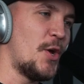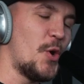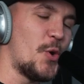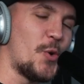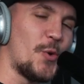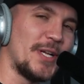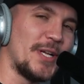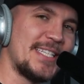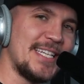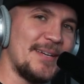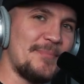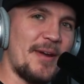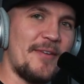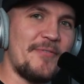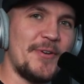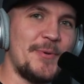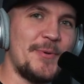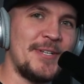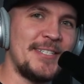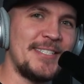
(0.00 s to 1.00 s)
What's up
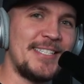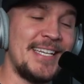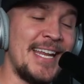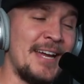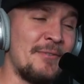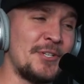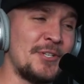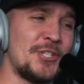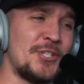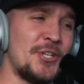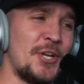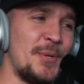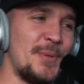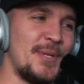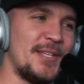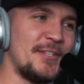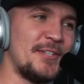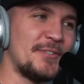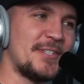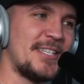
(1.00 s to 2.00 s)
everyone? Today I want to show you a
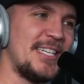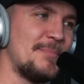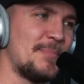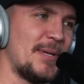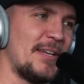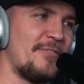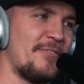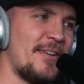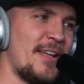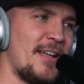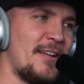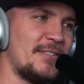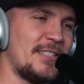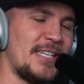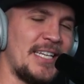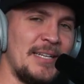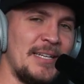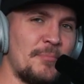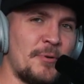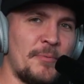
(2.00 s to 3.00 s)
little tip I found
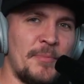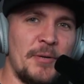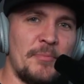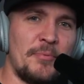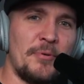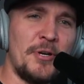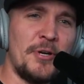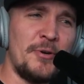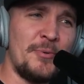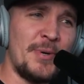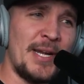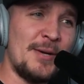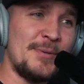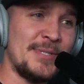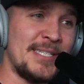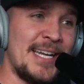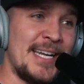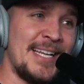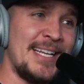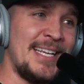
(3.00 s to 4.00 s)
in Premiere Pro when I
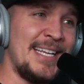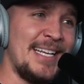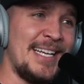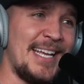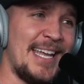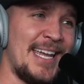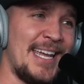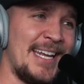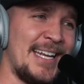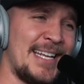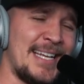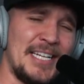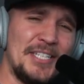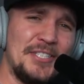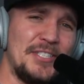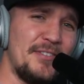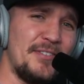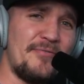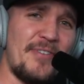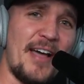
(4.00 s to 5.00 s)
was editing and I
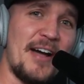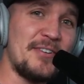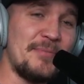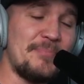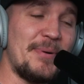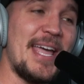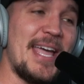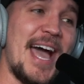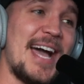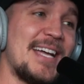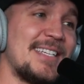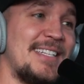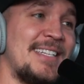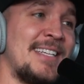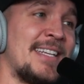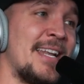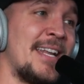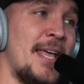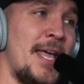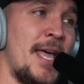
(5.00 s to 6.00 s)
actually found it by
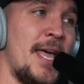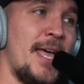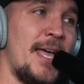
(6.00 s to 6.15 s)
accident.